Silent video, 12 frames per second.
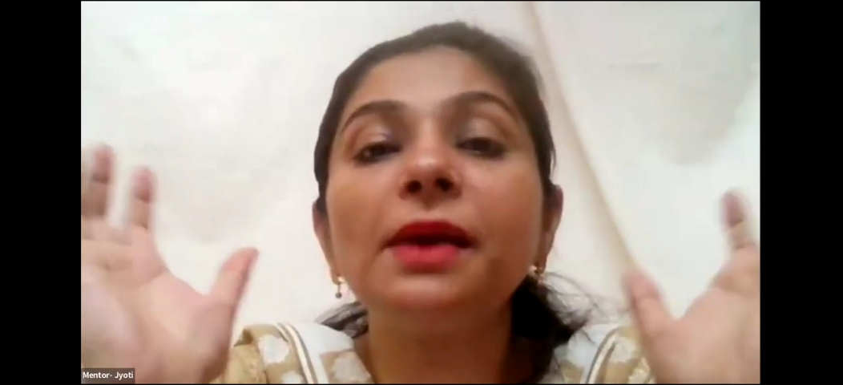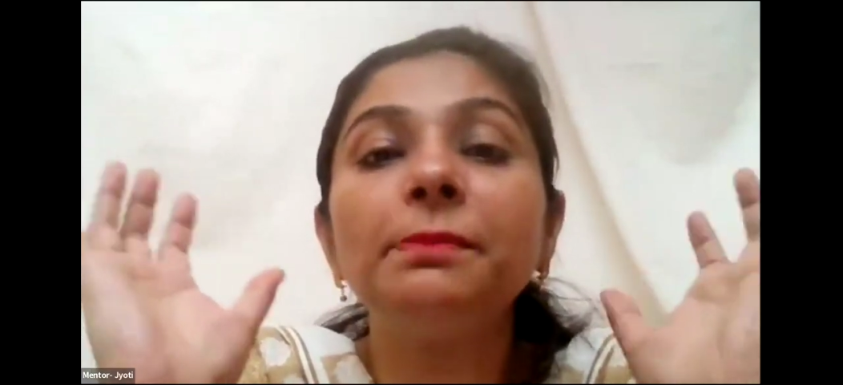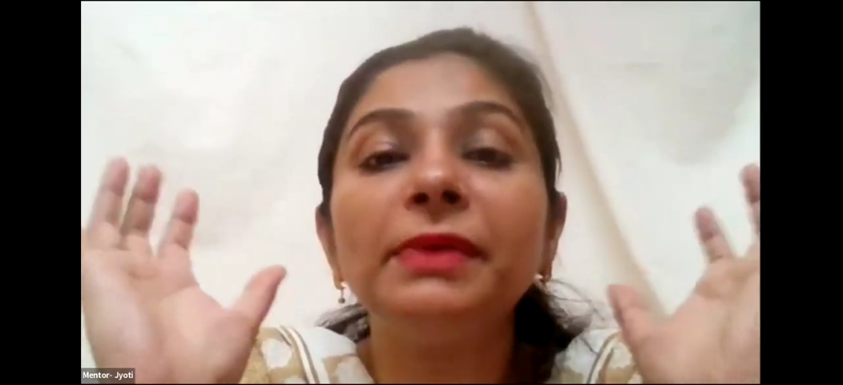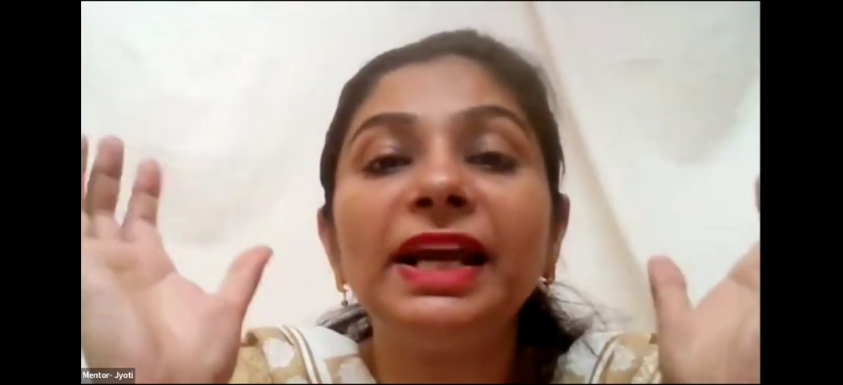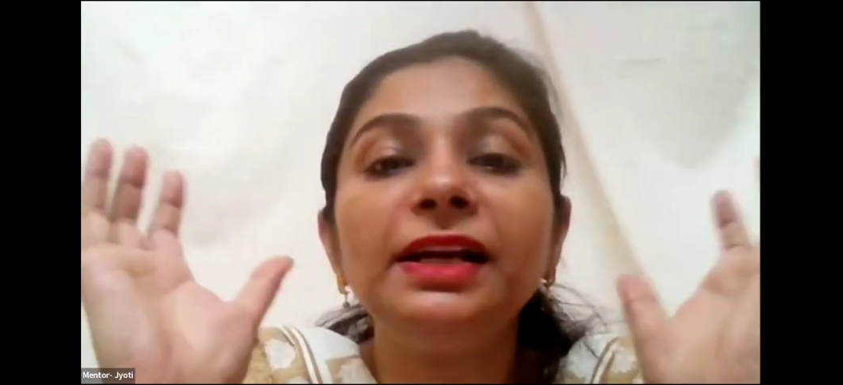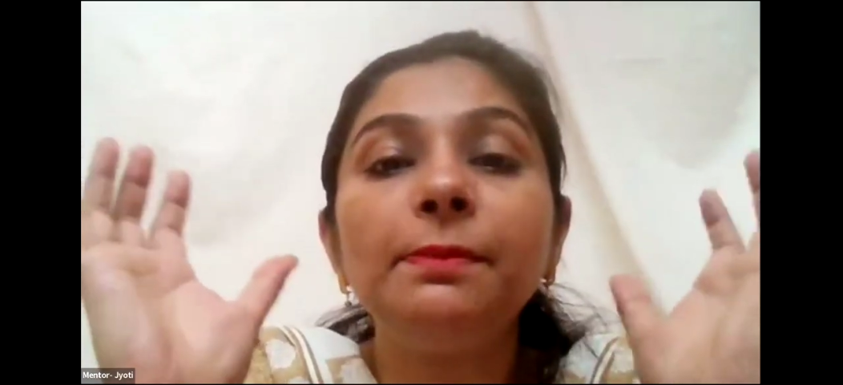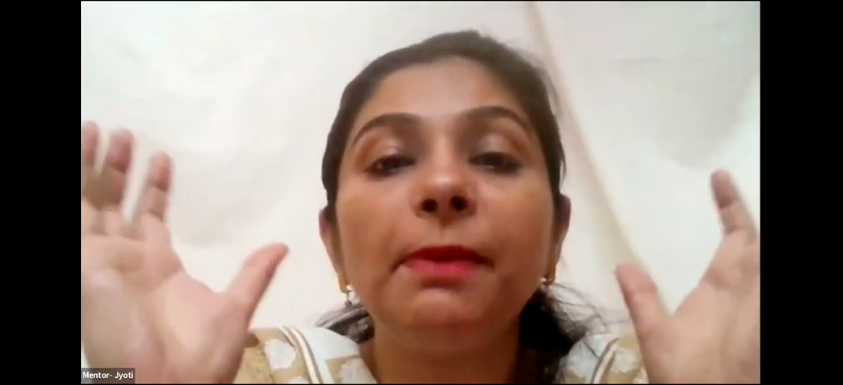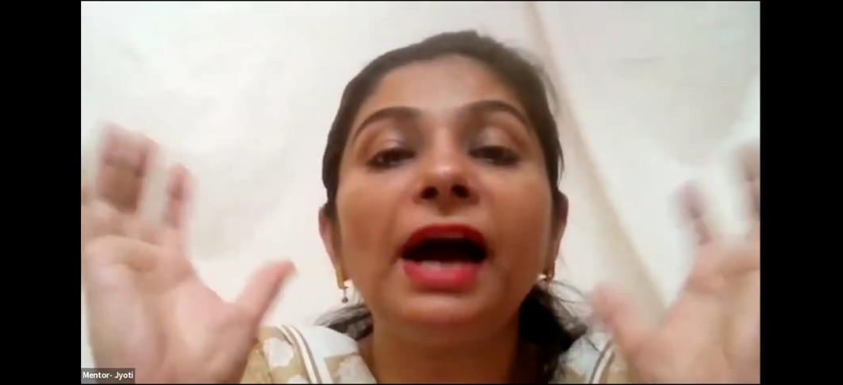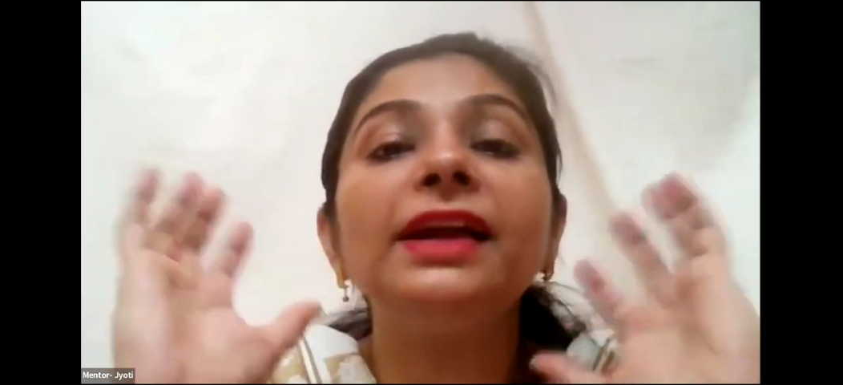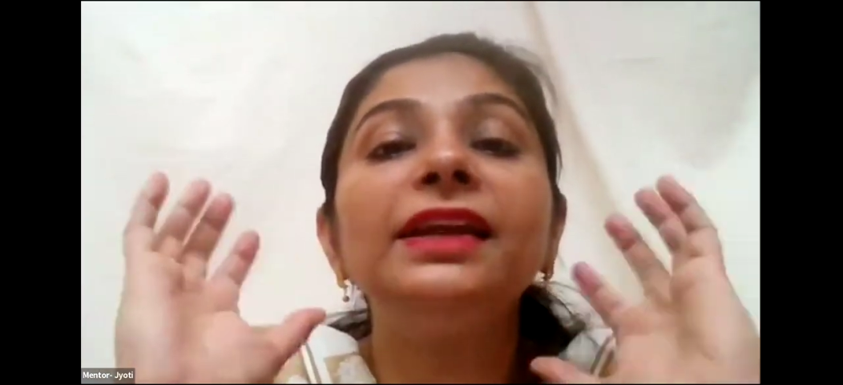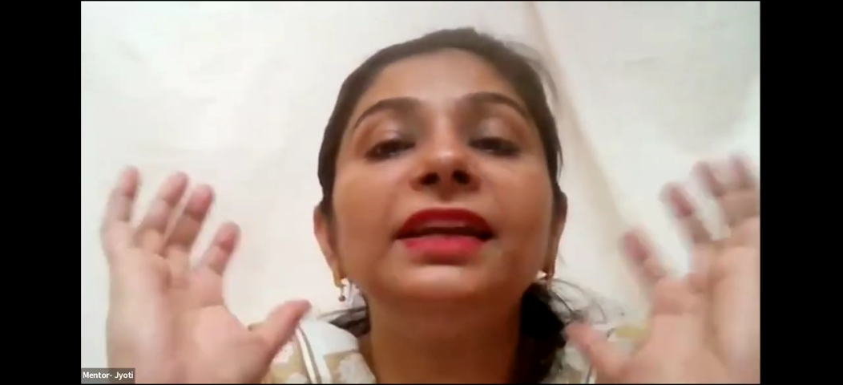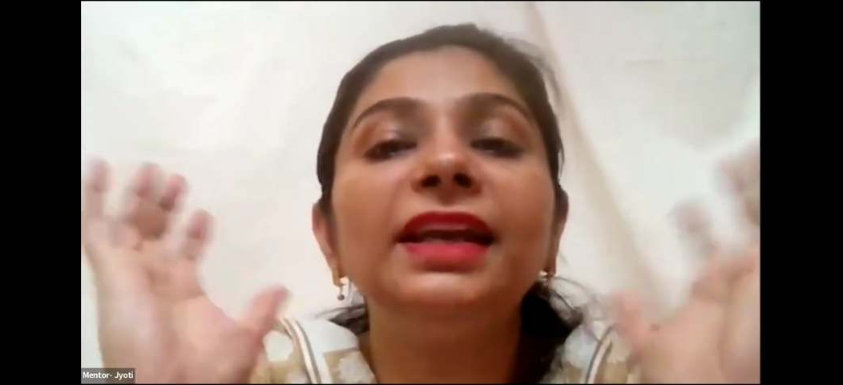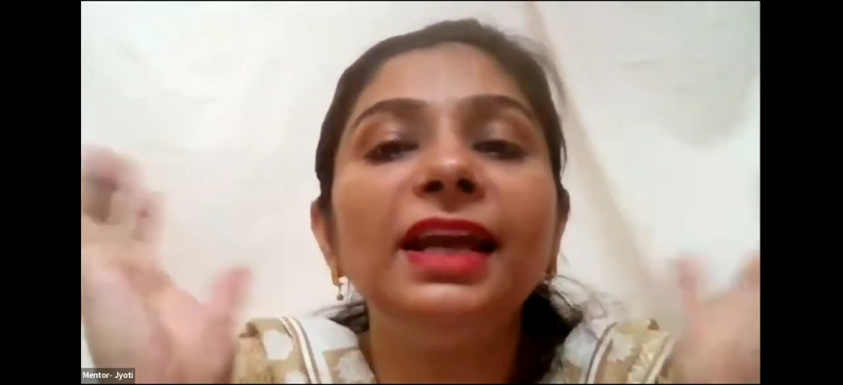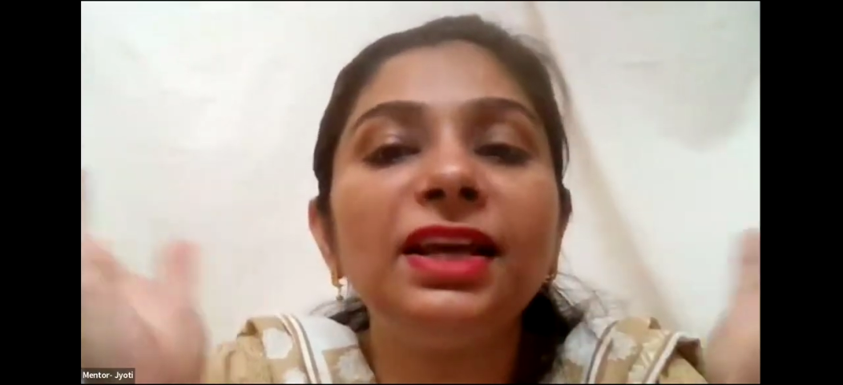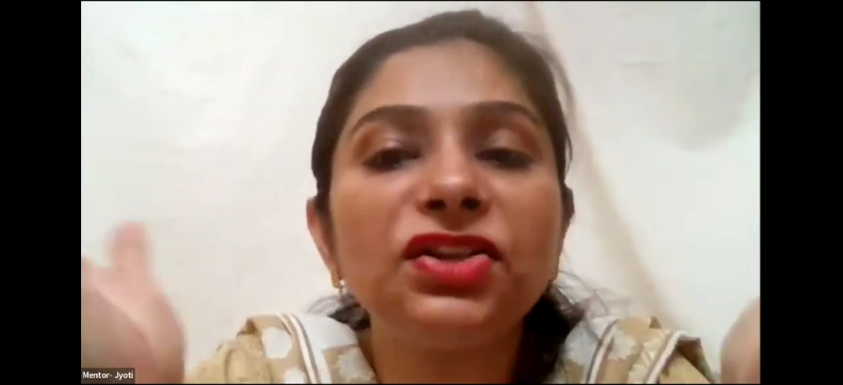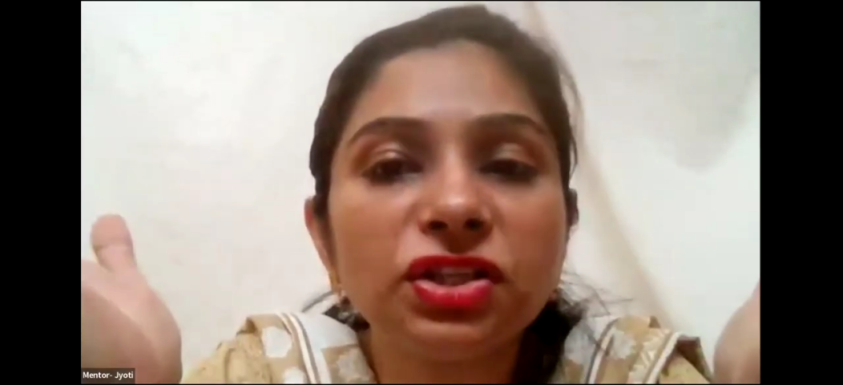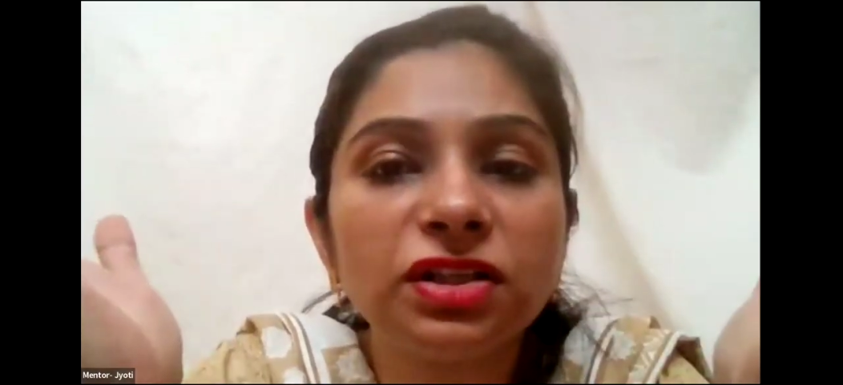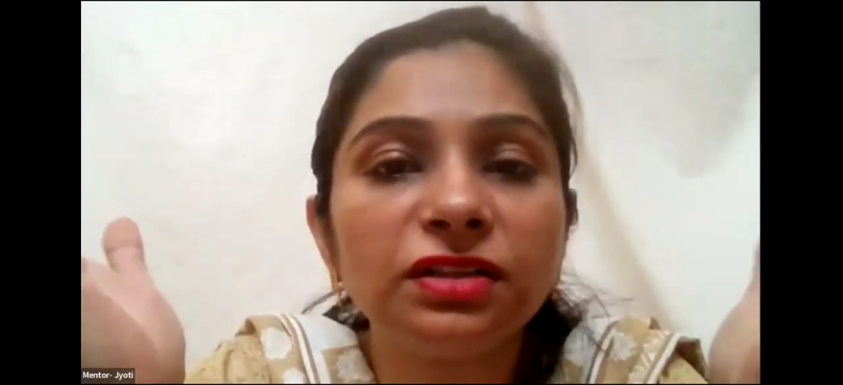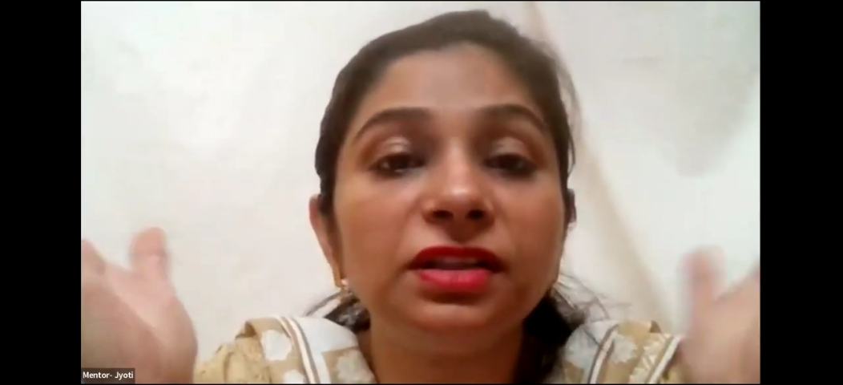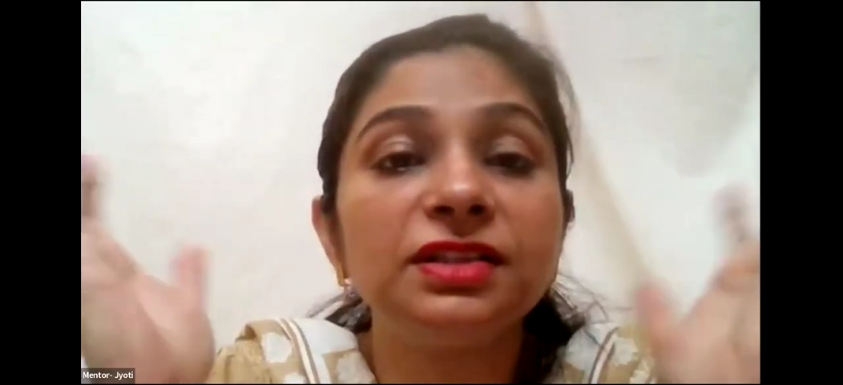made by nature,